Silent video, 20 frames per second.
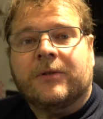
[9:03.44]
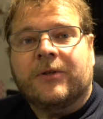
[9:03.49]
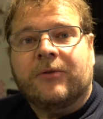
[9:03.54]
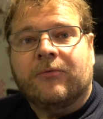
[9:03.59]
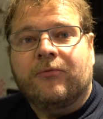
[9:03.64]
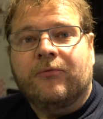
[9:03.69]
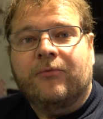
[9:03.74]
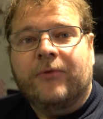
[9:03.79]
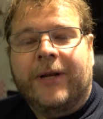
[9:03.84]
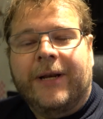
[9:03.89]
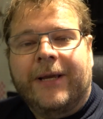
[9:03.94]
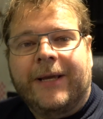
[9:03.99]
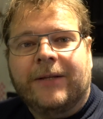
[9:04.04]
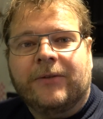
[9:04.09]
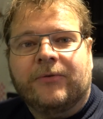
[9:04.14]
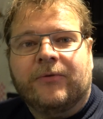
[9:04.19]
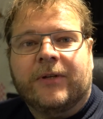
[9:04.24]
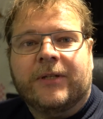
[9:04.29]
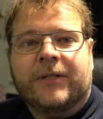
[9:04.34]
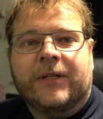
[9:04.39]
was a really
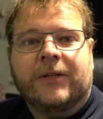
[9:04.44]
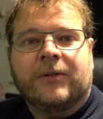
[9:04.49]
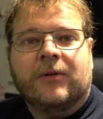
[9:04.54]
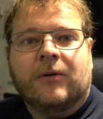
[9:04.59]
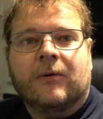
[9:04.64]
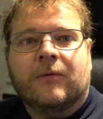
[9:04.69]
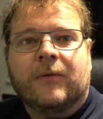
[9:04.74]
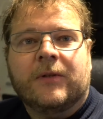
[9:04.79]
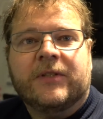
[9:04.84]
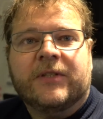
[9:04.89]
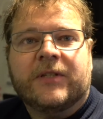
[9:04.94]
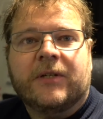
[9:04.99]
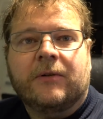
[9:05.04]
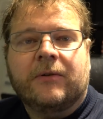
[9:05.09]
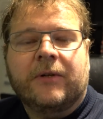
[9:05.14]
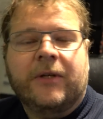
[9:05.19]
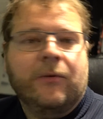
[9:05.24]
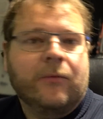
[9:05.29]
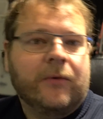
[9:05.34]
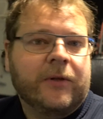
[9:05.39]
interesting talk with
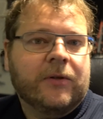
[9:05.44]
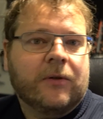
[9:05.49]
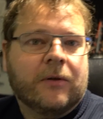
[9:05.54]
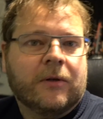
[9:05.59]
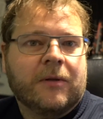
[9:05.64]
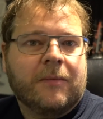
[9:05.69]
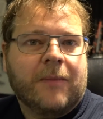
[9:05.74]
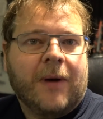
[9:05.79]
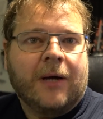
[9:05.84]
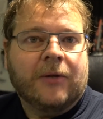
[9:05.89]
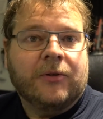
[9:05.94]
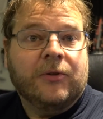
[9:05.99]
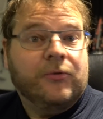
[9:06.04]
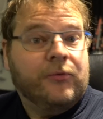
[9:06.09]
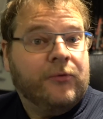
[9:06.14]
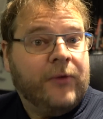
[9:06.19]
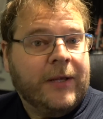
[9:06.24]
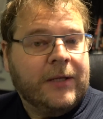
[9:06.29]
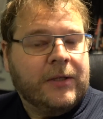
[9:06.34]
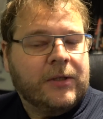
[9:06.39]
Sony. We talked about
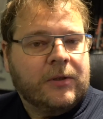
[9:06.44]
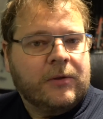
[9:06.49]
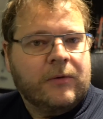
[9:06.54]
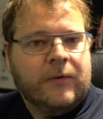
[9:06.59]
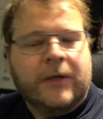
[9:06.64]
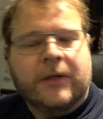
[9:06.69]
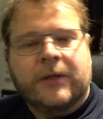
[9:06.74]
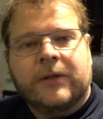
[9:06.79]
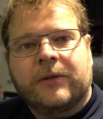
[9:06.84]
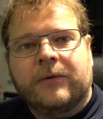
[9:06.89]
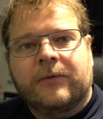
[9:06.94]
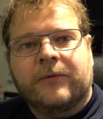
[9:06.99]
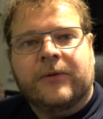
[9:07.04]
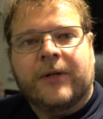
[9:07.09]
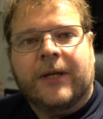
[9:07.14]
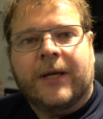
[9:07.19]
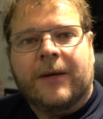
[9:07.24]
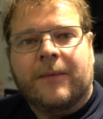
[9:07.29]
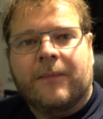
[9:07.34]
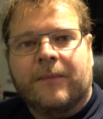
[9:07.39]
trade shows we're gonna do
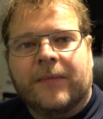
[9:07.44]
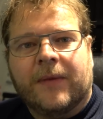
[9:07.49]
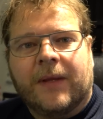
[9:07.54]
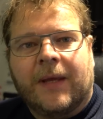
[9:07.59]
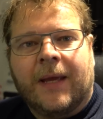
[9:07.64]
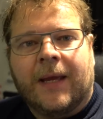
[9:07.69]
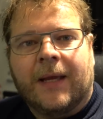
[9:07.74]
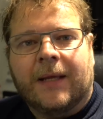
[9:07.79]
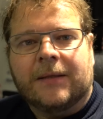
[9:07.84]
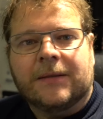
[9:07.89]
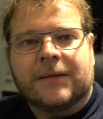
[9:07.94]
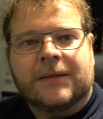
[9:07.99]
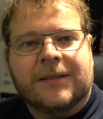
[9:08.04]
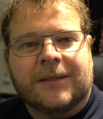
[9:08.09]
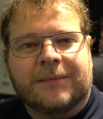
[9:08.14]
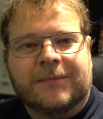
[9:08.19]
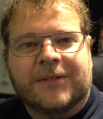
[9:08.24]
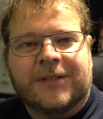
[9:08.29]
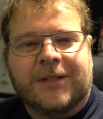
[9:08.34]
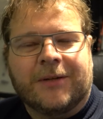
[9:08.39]
for them and
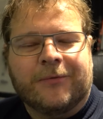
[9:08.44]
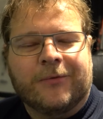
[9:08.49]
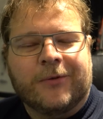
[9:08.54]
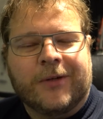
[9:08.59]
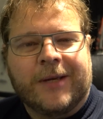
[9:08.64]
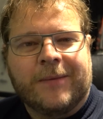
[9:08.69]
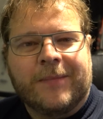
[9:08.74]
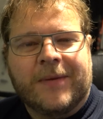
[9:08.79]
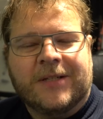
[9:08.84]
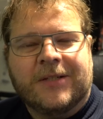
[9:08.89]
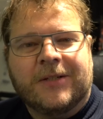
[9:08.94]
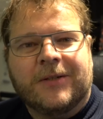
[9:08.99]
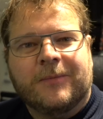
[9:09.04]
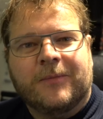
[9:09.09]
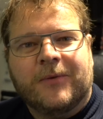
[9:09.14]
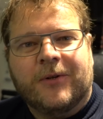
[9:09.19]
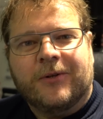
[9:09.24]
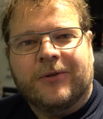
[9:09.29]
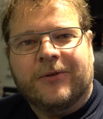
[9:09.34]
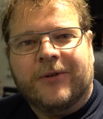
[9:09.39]
some stuff for the ambassador
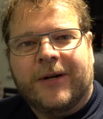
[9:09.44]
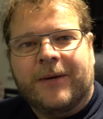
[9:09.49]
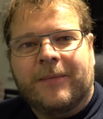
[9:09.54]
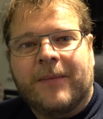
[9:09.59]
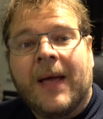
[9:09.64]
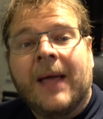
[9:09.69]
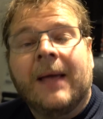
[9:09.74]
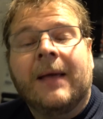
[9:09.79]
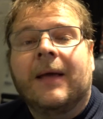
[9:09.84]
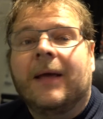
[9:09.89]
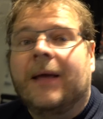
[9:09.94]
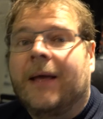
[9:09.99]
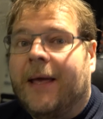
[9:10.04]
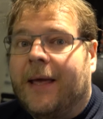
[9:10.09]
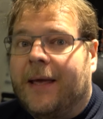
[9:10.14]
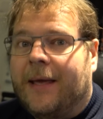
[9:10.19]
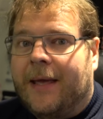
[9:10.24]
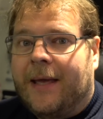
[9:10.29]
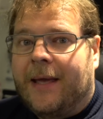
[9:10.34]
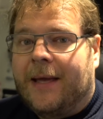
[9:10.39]
program.
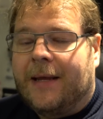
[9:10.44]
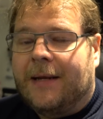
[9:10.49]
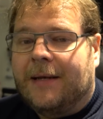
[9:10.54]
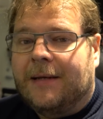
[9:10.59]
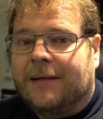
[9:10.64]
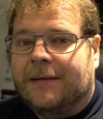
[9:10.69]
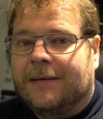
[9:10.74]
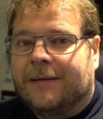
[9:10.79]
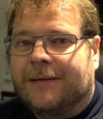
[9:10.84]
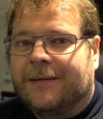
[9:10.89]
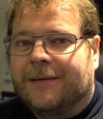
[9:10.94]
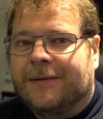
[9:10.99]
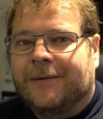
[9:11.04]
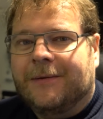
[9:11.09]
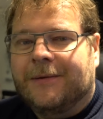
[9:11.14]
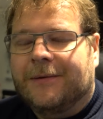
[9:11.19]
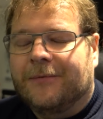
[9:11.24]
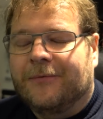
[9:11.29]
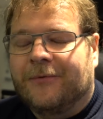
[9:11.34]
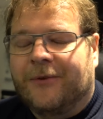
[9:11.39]
And
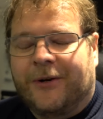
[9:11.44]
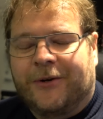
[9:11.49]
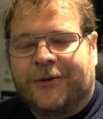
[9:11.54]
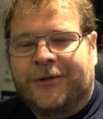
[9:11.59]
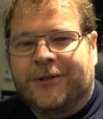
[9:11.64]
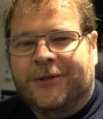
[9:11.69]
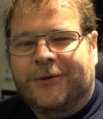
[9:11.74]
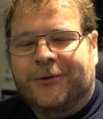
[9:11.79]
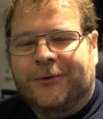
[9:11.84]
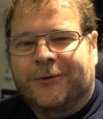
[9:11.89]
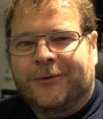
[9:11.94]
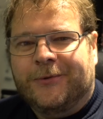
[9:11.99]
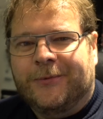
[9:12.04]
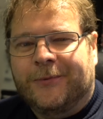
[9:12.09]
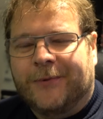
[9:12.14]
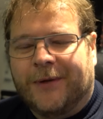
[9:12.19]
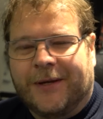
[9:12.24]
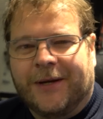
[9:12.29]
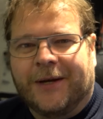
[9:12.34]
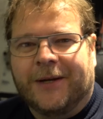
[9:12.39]
very soon,
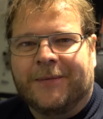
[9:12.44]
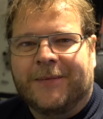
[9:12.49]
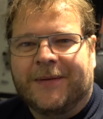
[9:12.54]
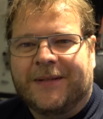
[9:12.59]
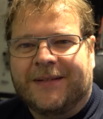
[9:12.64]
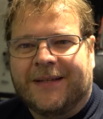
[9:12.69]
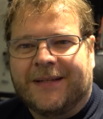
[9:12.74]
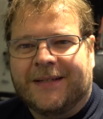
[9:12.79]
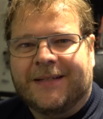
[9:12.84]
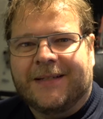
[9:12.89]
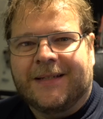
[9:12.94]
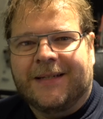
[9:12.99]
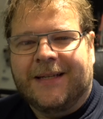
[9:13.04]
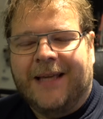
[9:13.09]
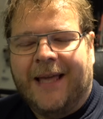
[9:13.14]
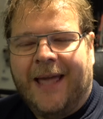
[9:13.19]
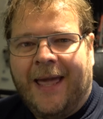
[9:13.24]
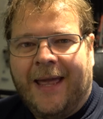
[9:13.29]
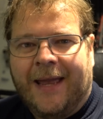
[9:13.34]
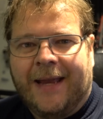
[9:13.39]
we're going to be testing
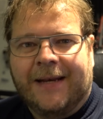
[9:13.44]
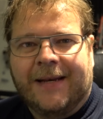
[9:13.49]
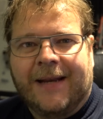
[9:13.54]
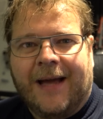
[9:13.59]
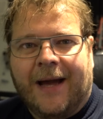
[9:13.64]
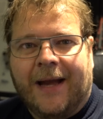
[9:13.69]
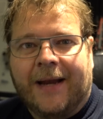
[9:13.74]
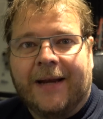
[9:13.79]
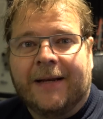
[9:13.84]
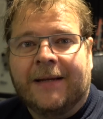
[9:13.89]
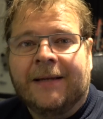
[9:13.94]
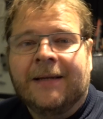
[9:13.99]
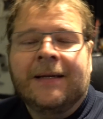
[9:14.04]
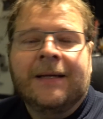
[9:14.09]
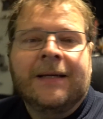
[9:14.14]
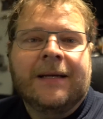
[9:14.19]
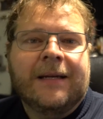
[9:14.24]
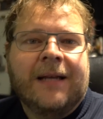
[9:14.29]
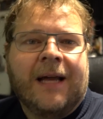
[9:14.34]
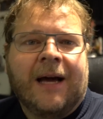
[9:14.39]
the A9.
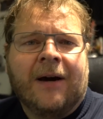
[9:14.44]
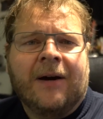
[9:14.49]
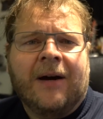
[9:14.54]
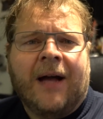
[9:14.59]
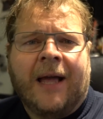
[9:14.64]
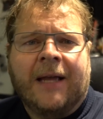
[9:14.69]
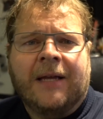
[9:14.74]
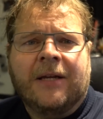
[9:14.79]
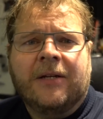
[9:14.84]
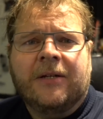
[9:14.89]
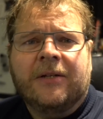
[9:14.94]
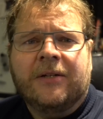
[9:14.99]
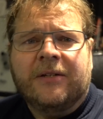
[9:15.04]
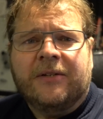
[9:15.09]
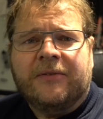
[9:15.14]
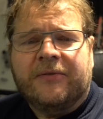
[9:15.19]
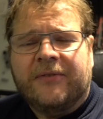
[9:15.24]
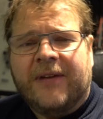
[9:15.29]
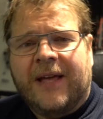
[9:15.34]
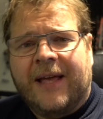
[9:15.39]
Now, I could
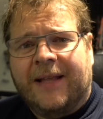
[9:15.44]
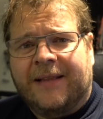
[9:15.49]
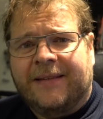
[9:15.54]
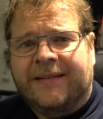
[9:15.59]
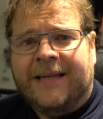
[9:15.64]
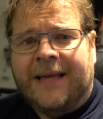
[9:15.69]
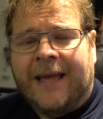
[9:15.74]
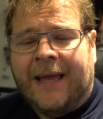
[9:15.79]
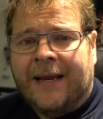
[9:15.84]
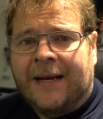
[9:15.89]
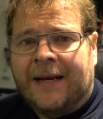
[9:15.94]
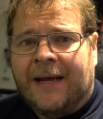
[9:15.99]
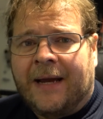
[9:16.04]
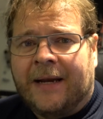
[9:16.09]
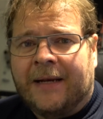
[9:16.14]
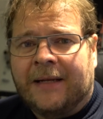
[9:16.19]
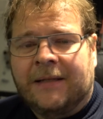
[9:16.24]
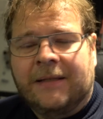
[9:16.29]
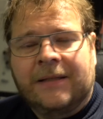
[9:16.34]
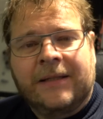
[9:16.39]
have had the
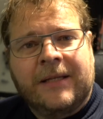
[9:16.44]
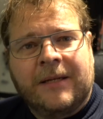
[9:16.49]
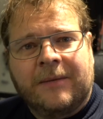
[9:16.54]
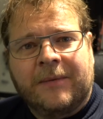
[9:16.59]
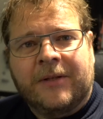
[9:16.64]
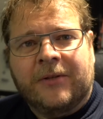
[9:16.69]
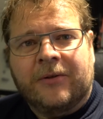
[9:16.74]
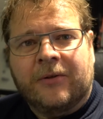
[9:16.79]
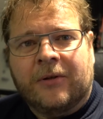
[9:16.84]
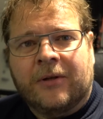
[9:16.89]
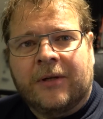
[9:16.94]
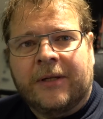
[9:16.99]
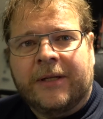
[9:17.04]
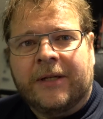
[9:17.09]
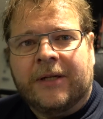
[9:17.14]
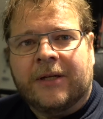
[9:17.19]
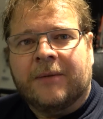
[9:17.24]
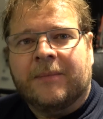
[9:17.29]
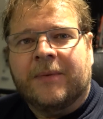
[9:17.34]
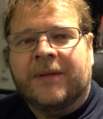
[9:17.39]
A9 a little bit
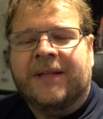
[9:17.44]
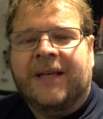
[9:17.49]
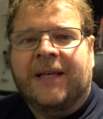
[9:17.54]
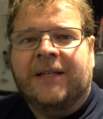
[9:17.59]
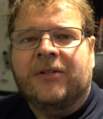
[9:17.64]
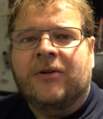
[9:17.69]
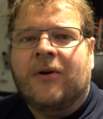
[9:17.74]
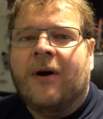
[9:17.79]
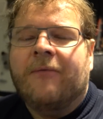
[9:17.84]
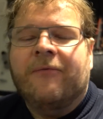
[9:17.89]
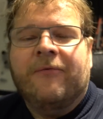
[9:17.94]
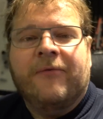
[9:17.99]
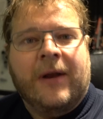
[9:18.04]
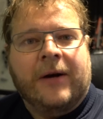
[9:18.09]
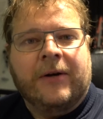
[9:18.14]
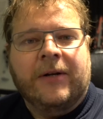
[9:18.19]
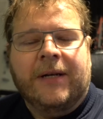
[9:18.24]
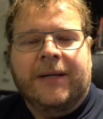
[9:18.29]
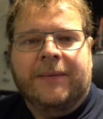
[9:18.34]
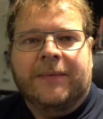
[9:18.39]
earlier, but then you are
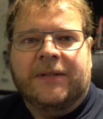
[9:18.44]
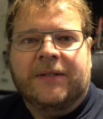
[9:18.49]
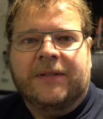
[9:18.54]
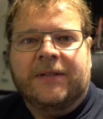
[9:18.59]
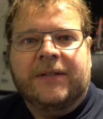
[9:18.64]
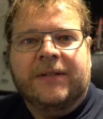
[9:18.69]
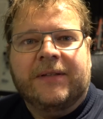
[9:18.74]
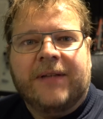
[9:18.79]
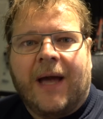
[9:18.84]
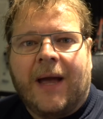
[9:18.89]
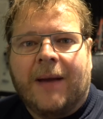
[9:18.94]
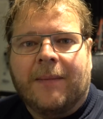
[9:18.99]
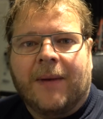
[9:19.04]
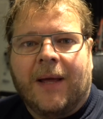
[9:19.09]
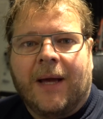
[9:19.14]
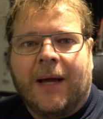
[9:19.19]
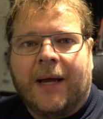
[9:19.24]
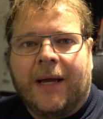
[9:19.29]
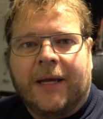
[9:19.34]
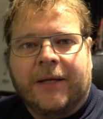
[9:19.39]
very limited in time.
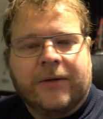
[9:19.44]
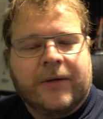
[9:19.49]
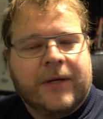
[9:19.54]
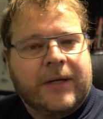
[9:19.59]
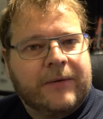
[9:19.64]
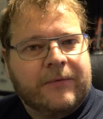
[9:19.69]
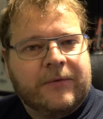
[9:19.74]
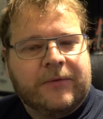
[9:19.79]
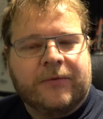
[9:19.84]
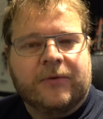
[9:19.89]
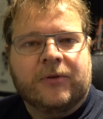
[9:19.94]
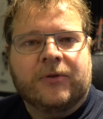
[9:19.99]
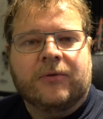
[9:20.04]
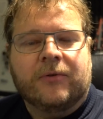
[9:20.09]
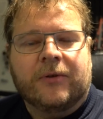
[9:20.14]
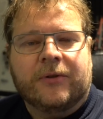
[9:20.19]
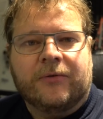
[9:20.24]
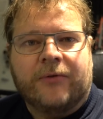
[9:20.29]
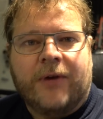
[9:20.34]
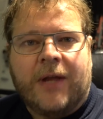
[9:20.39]
Like, you can have it for
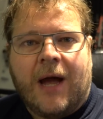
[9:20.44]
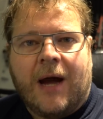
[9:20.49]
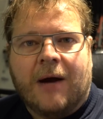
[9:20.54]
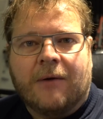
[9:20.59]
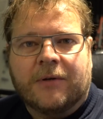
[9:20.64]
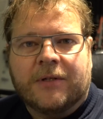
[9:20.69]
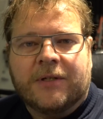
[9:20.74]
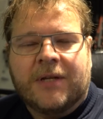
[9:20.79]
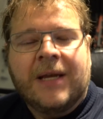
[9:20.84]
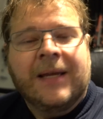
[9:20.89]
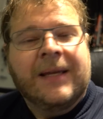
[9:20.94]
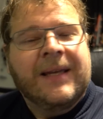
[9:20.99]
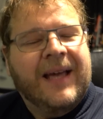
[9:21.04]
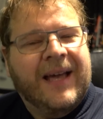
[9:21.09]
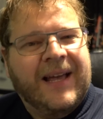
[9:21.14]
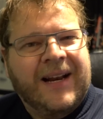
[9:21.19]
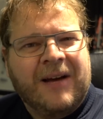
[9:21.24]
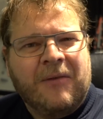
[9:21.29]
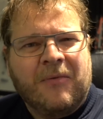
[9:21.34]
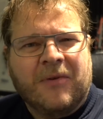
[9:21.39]
2 or 3 hours.
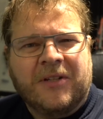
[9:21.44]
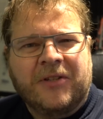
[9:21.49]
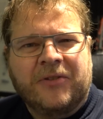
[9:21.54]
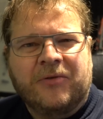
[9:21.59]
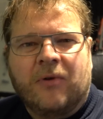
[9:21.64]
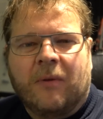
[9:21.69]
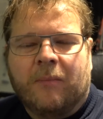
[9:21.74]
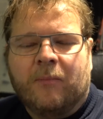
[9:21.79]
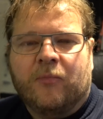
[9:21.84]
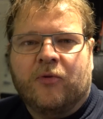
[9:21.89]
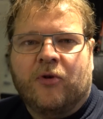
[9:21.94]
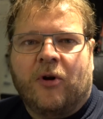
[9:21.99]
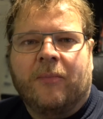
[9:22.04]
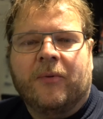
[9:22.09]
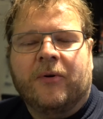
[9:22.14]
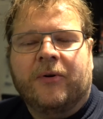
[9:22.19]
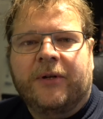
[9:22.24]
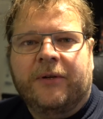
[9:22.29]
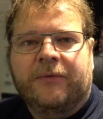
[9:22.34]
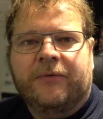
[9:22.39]
And I want to do a
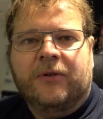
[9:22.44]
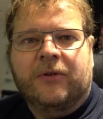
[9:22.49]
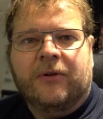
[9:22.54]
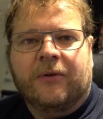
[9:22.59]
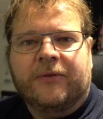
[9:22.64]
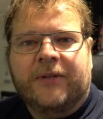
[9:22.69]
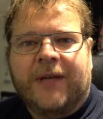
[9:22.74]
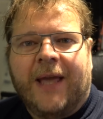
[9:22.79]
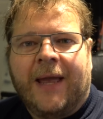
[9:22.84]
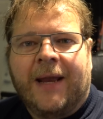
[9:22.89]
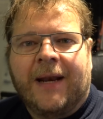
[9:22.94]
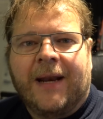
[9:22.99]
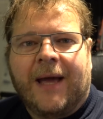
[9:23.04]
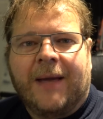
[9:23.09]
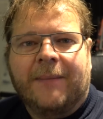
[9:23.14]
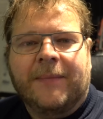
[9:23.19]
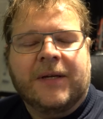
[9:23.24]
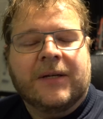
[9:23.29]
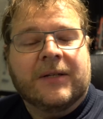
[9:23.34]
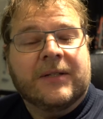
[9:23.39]
proper review of the
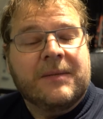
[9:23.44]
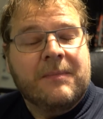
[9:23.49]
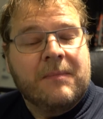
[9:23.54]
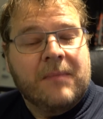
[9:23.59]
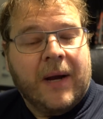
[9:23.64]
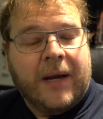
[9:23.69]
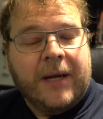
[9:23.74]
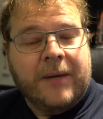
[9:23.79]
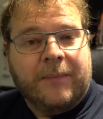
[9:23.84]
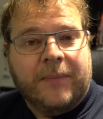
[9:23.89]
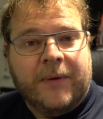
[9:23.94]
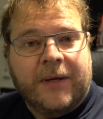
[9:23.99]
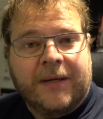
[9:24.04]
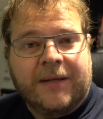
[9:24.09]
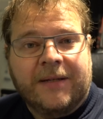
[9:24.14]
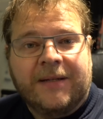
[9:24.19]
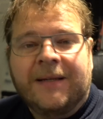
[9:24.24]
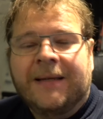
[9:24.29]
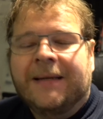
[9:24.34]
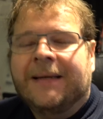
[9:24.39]
A9, because in my
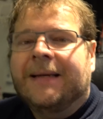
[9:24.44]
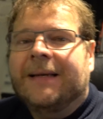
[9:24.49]
opinion,